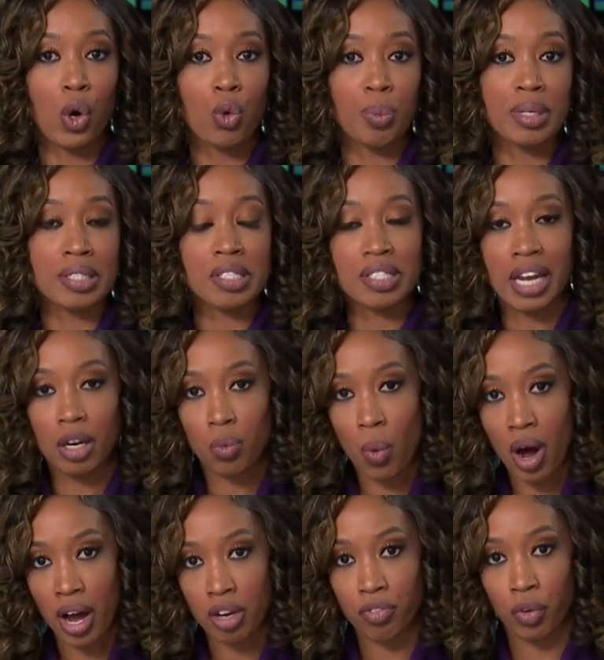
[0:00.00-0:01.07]
open
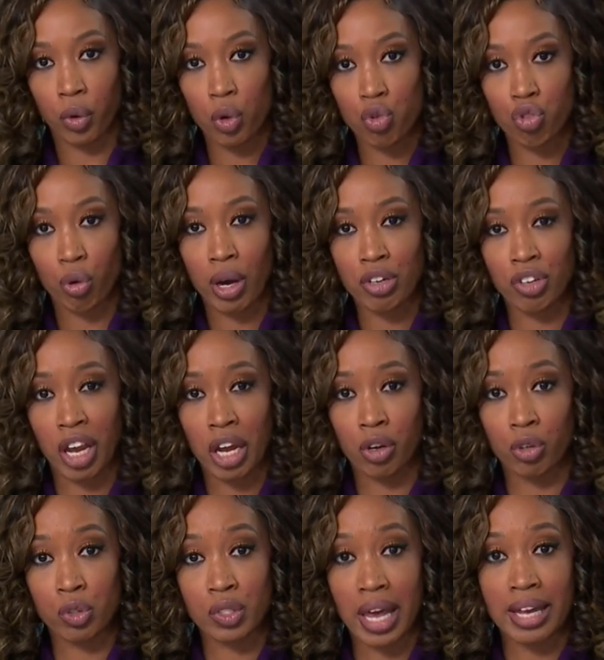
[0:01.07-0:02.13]
statewide for Hoosier
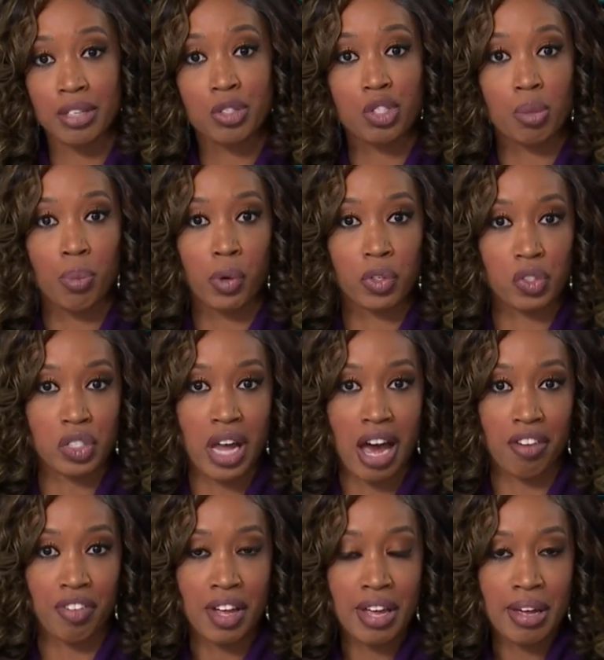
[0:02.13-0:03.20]
educators and support
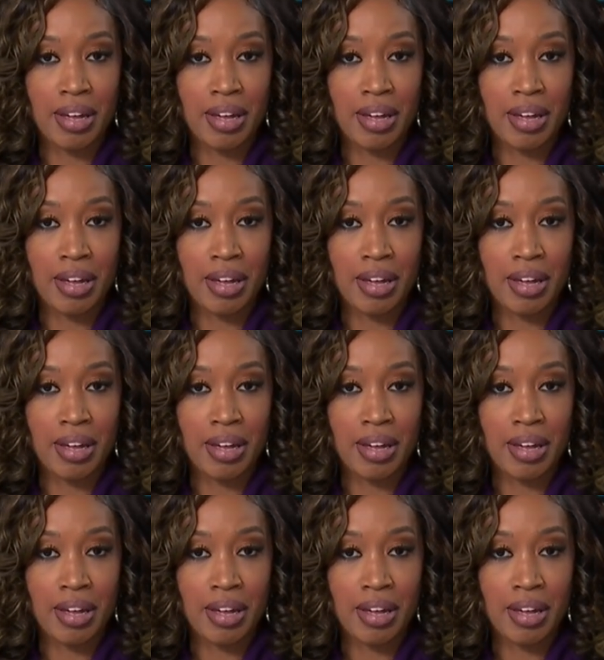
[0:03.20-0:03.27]
staff.